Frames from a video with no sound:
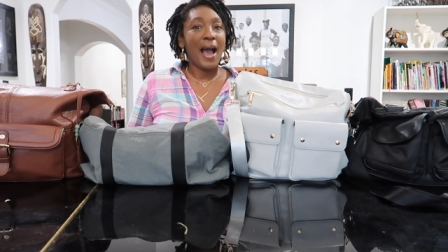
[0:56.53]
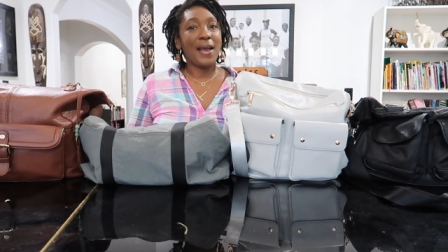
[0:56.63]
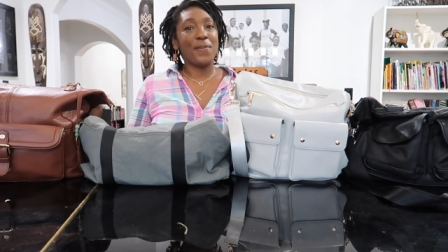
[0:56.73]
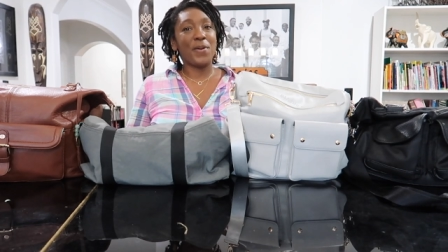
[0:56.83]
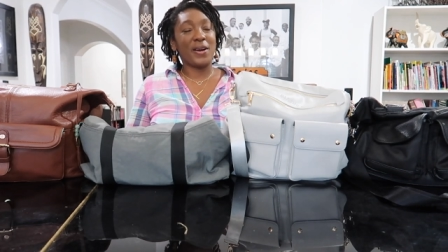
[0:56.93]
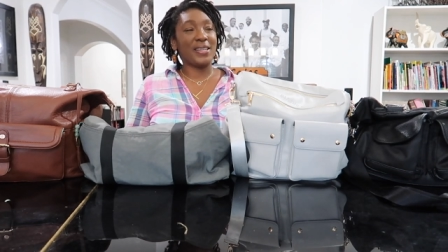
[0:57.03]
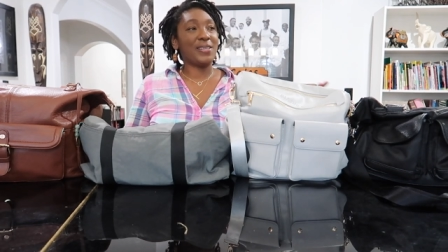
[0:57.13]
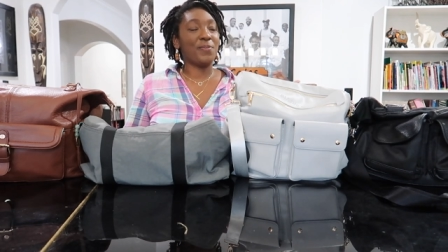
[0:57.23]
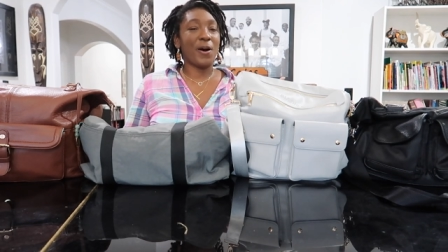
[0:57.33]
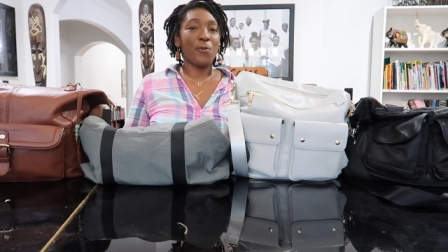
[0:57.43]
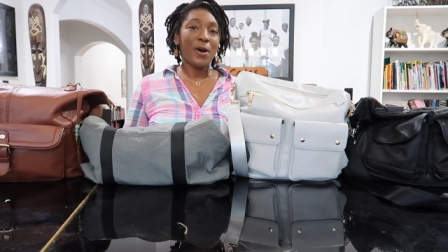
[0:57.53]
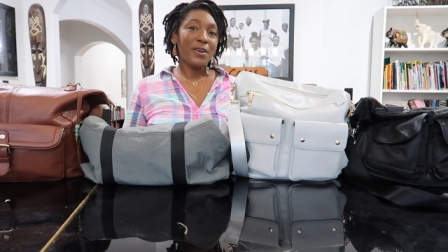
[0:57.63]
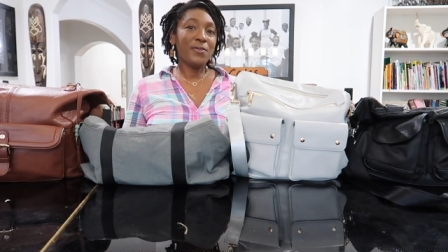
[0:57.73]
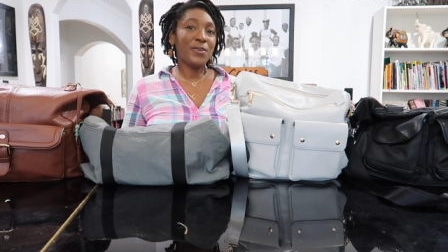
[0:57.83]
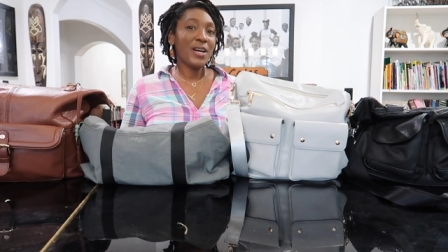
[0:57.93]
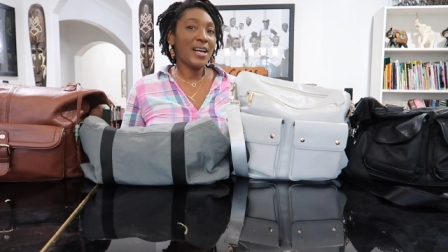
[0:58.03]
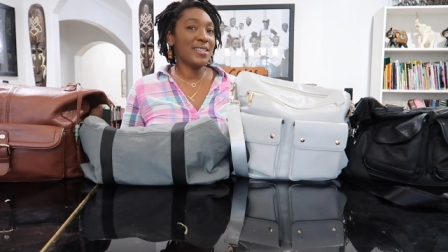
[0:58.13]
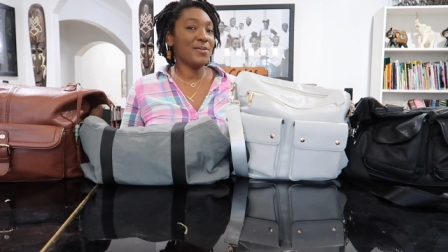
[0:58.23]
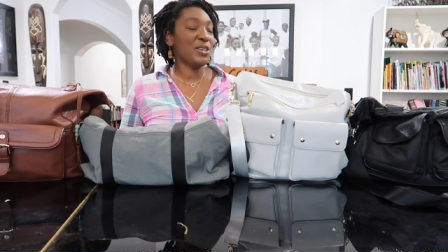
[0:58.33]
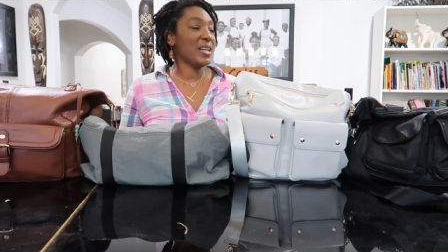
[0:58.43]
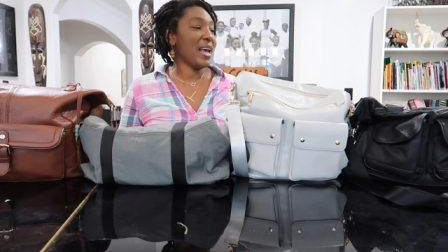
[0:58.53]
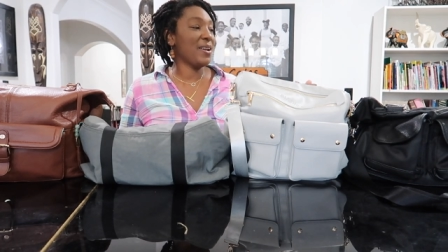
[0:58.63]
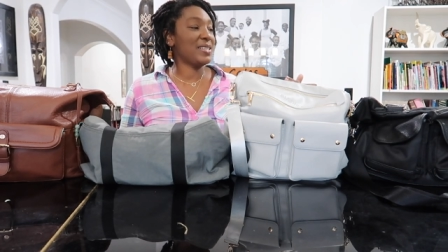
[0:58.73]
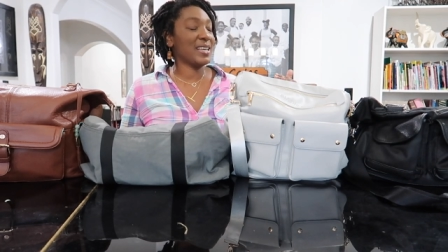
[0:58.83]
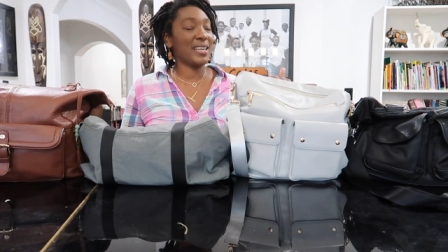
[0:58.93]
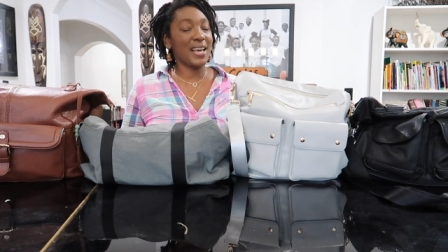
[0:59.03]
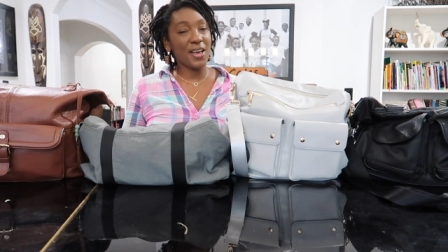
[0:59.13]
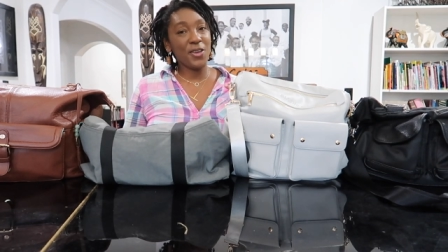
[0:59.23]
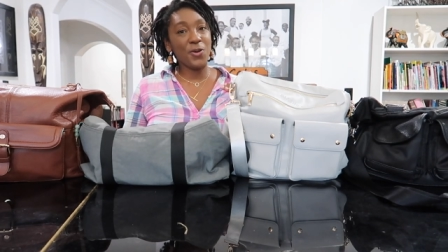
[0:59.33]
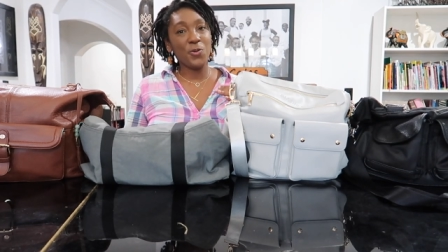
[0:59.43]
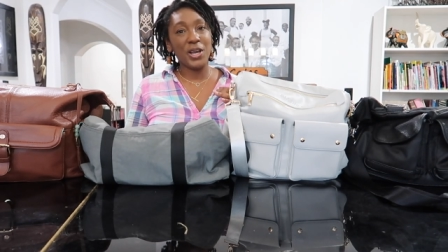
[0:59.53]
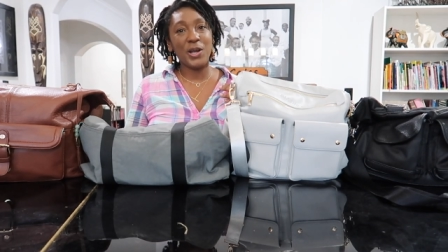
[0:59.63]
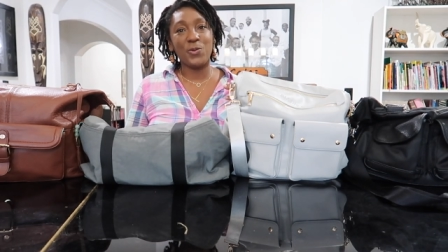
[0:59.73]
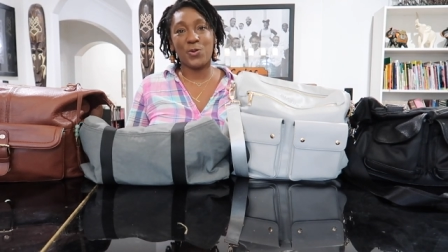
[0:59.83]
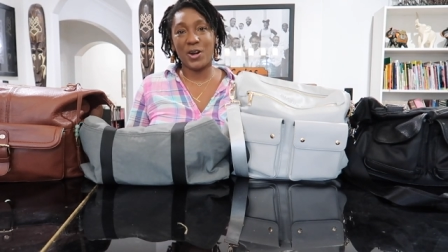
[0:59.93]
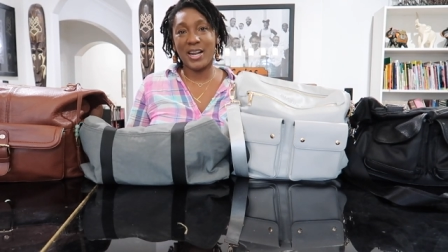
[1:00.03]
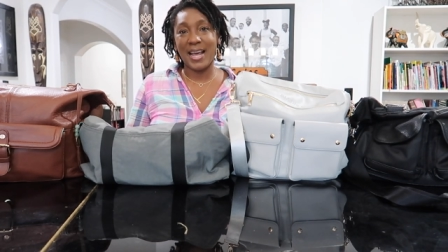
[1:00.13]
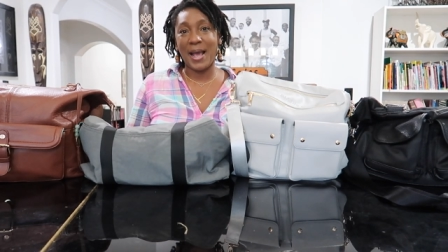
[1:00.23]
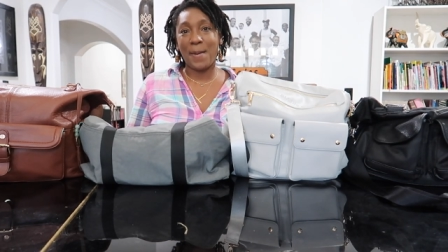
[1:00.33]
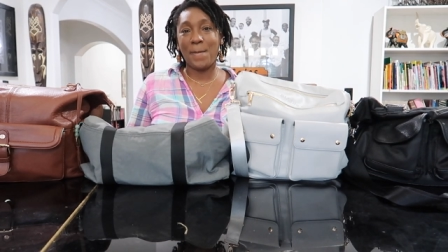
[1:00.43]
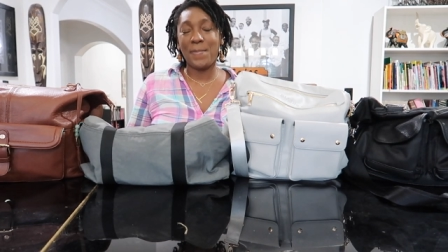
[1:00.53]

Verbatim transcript: I am married to my wonderful husband and together we run a